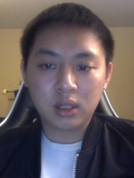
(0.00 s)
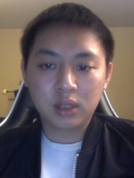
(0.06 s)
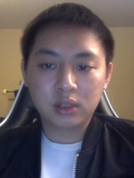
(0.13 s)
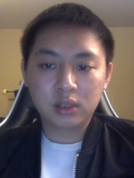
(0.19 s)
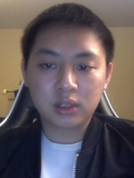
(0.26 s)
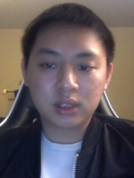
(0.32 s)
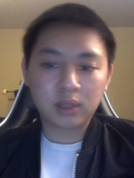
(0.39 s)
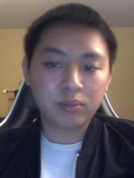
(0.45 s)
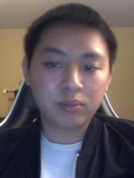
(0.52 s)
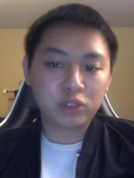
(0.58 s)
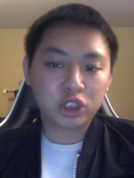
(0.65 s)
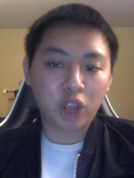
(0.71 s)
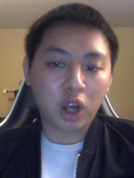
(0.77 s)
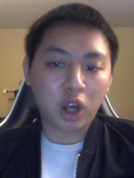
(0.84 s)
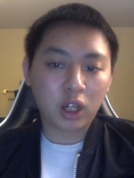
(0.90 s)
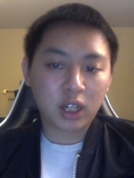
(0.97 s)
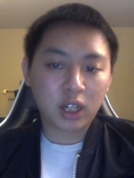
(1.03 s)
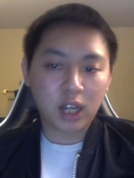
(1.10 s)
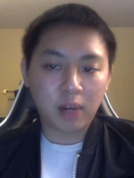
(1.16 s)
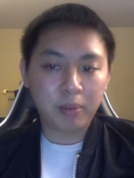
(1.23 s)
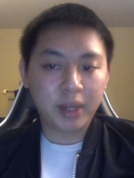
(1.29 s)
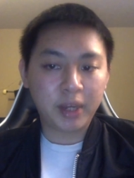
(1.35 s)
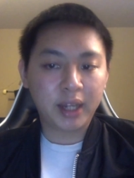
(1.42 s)
some
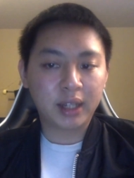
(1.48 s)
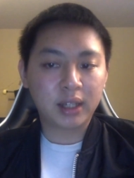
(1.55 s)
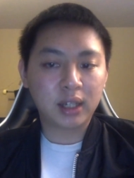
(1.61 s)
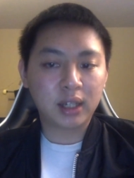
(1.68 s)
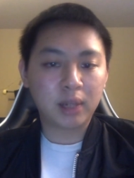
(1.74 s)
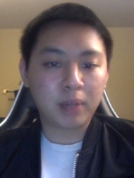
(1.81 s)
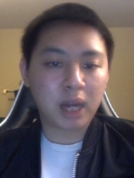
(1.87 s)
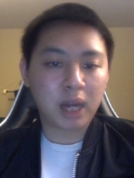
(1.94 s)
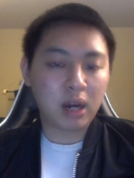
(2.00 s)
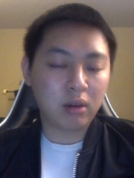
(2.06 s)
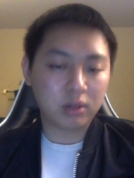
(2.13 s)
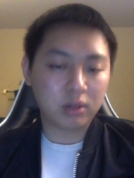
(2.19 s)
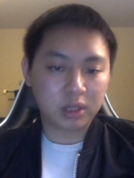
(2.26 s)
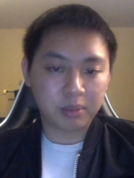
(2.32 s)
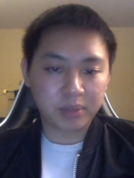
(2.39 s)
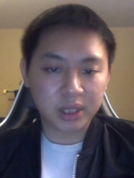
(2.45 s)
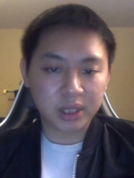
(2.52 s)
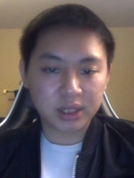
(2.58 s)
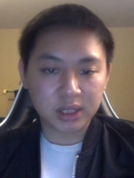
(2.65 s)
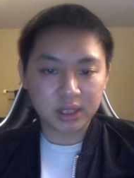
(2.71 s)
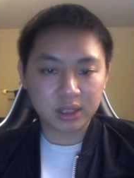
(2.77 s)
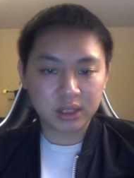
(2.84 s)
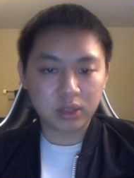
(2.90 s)
shortcoming about the
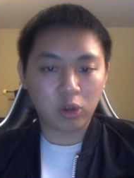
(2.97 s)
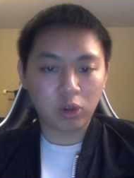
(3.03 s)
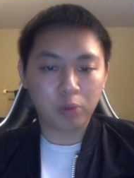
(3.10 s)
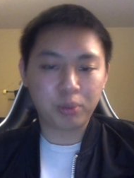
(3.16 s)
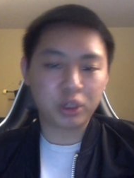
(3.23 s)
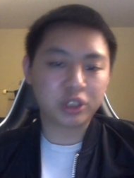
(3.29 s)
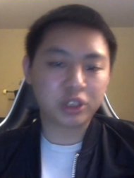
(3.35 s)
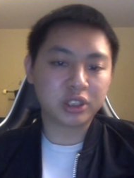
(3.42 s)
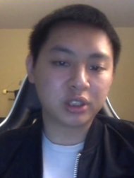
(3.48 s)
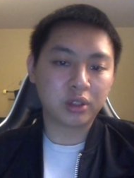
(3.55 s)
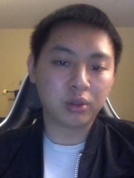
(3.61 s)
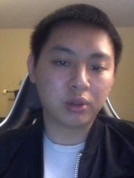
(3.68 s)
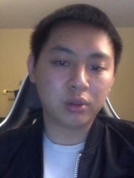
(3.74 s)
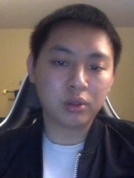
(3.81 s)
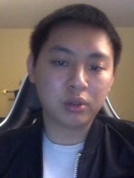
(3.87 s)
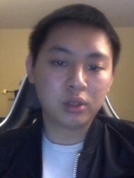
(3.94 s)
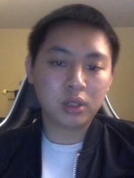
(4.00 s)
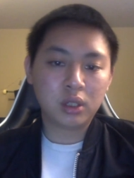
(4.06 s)
business or personal